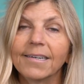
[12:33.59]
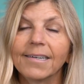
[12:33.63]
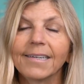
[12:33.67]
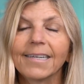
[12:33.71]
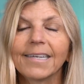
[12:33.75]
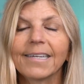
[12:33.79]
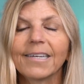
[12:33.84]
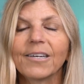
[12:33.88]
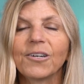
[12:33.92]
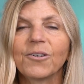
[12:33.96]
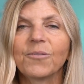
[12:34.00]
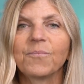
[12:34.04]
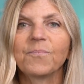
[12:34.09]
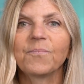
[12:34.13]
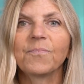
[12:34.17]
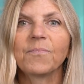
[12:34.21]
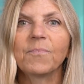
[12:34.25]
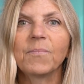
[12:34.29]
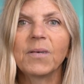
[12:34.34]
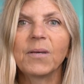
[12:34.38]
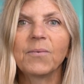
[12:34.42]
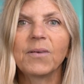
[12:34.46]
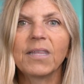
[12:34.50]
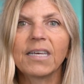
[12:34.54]
You know,
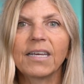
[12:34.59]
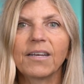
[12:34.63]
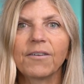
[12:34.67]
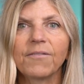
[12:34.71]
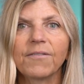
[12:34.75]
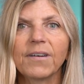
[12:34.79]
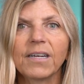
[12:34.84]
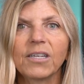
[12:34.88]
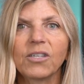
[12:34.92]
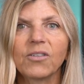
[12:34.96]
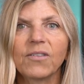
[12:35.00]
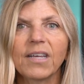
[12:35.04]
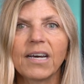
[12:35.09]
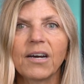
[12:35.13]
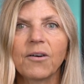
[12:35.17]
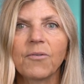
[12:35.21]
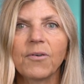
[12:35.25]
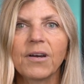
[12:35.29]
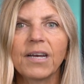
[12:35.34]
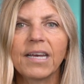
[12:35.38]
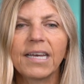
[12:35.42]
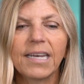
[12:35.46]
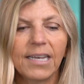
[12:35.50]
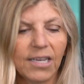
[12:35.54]
maybe they can find you that
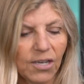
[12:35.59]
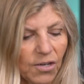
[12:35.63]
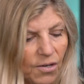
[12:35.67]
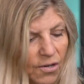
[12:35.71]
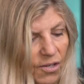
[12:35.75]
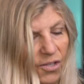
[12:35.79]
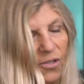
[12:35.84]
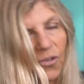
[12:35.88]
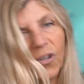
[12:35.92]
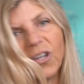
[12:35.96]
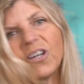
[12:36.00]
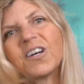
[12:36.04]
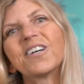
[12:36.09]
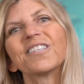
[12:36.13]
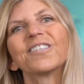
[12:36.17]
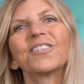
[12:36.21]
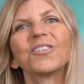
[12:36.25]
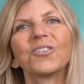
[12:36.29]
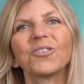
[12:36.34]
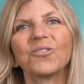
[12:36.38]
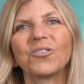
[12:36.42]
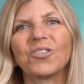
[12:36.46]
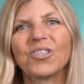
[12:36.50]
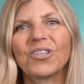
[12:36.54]
way. You could
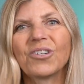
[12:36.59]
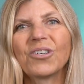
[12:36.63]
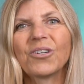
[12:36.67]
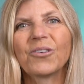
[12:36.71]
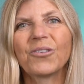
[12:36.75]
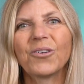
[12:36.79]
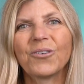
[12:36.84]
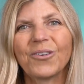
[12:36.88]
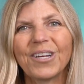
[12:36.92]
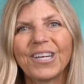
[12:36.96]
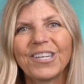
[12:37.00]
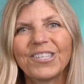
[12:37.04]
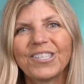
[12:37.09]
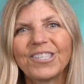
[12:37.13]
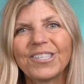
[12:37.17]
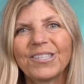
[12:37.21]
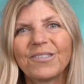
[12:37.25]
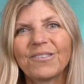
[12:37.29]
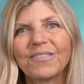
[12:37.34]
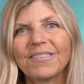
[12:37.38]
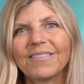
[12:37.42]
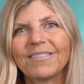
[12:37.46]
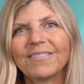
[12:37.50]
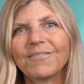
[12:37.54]
also share your
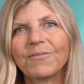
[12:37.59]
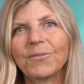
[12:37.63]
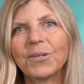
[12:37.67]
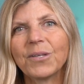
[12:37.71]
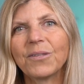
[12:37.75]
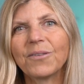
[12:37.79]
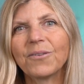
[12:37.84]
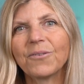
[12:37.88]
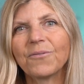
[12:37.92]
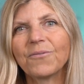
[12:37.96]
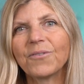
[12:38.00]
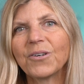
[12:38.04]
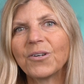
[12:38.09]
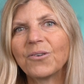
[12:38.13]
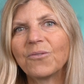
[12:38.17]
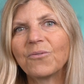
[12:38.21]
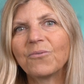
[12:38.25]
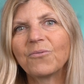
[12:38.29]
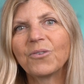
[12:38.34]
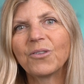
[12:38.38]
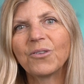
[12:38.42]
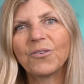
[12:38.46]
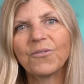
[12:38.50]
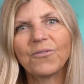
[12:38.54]
location with your
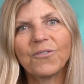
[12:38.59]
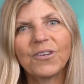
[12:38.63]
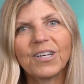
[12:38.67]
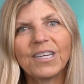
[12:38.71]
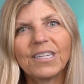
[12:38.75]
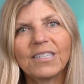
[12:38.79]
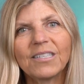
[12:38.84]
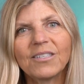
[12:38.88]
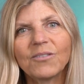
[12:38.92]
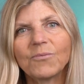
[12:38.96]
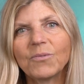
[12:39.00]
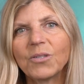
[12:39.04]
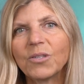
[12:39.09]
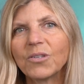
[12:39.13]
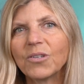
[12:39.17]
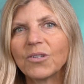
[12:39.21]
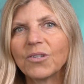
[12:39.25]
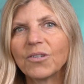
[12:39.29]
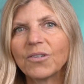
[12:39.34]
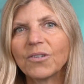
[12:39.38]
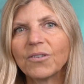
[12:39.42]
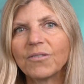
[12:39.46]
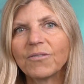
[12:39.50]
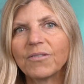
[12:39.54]
phone, with your friends, with
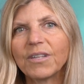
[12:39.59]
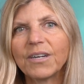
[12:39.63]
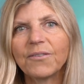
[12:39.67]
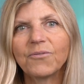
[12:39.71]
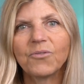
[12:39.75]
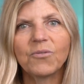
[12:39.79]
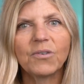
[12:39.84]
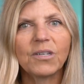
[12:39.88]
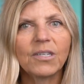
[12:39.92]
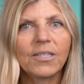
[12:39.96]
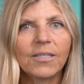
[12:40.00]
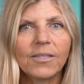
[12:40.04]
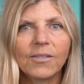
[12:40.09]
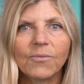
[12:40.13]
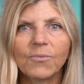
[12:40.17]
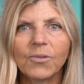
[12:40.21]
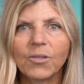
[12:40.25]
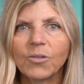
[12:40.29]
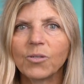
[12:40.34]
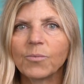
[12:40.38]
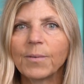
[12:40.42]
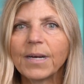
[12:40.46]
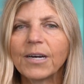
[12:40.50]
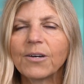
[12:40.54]
your loved ones,
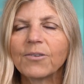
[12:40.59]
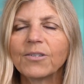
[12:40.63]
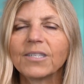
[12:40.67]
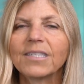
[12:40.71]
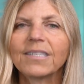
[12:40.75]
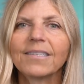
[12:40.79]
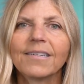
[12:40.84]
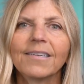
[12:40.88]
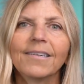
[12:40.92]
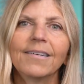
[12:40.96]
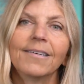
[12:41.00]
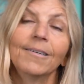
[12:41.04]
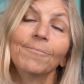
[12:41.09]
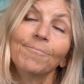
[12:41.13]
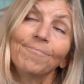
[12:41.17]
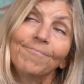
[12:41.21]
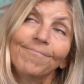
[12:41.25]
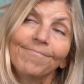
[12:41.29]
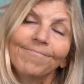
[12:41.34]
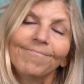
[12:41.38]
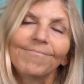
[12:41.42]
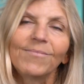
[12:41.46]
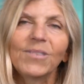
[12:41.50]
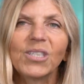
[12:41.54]
with your spouse.
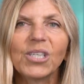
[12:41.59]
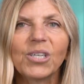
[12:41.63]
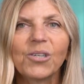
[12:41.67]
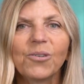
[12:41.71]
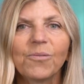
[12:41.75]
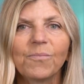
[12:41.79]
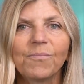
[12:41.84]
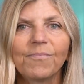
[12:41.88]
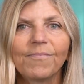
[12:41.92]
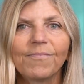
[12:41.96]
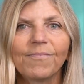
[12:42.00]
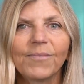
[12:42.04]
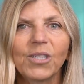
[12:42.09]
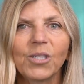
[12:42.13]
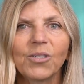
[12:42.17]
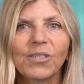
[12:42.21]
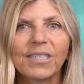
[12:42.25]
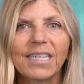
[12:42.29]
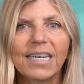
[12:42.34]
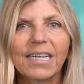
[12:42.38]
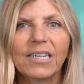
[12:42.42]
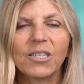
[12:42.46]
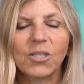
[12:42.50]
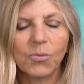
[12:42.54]
So there's
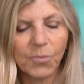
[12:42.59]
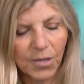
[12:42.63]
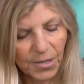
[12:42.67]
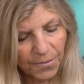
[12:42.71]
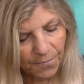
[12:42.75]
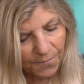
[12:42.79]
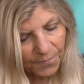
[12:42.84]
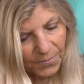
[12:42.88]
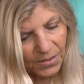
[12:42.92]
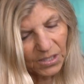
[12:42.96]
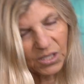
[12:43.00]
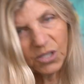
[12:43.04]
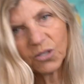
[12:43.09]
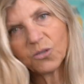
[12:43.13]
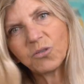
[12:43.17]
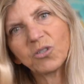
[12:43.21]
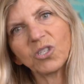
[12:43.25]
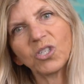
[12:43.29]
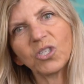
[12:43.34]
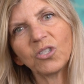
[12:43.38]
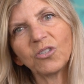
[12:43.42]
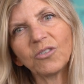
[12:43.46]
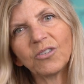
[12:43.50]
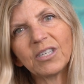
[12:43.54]
that as well. So
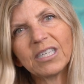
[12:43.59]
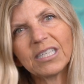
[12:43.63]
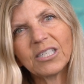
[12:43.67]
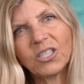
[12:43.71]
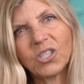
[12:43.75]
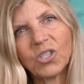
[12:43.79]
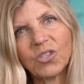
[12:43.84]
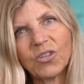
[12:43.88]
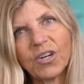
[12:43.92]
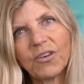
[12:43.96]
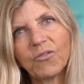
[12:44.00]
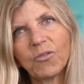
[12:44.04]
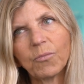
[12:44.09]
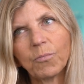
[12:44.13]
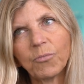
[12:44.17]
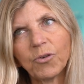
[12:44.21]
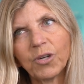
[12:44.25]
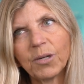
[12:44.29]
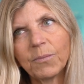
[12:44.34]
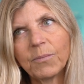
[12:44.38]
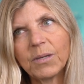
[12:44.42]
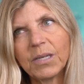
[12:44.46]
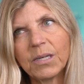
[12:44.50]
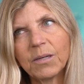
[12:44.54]
do you need Strava
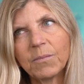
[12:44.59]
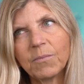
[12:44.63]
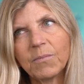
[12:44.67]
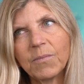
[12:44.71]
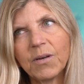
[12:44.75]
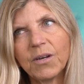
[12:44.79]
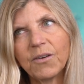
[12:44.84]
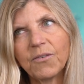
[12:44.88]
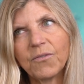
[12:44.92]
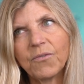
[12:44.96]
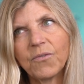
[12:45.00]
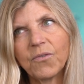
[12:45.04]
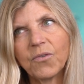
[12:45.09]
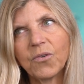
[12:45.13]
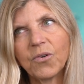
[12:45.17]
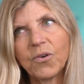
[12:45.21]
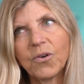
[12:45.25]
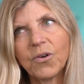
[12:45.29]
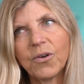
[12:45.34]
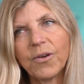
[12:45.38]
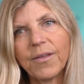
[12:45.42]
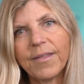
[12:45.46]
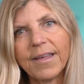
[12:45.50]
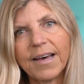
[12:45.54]
Premium
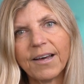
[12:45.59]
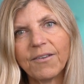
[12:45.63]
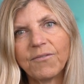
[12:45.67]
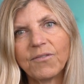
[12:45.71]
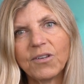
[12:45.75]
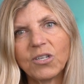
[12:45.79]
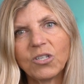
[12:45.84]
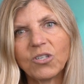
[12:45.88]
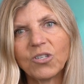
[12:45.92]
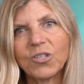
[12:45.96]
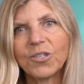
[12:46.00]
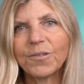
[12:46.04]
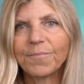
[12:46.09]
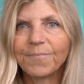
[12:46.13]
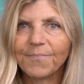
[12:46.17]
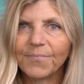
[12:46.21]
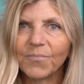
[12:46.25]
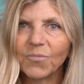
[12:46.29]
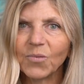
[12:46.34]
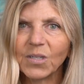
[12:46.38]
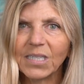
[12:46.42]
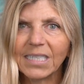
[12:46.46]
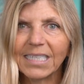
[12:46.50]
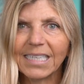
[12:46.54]
for that feature?
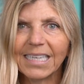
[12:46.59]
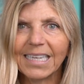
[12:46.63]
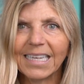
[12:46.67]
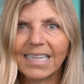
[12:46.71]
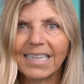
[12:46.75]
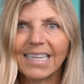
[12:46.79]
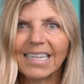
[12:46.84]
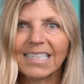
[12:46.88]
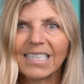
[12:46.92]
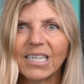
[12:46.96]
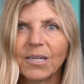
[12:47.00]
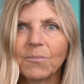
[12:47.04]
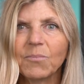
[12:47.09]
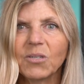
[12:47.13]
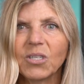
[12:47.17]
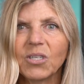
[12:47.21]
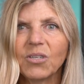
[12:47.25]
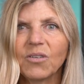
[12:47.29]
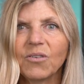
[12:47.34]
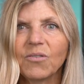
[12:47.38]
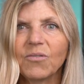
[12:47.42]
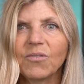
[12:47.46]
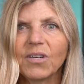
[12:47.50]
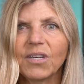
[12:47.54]
Once again, that's up to
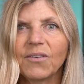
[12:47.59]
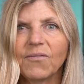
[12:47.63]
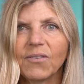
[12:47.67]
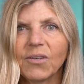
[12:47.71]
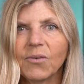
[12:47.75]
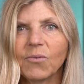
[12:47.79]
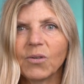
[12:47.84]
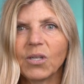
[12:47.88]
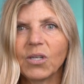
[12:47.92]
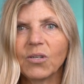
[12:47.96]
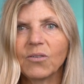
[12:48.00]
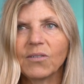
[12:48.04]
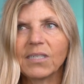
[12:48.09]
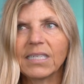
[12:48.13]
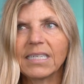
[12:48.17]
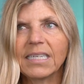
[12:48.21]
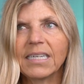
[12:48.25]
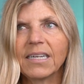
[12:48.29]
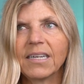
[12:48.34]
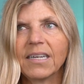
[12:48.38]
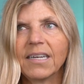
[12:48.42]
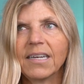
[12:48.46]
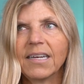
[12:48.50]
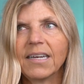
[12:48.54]
you if you would use
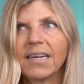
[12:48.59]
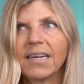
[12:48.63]
it.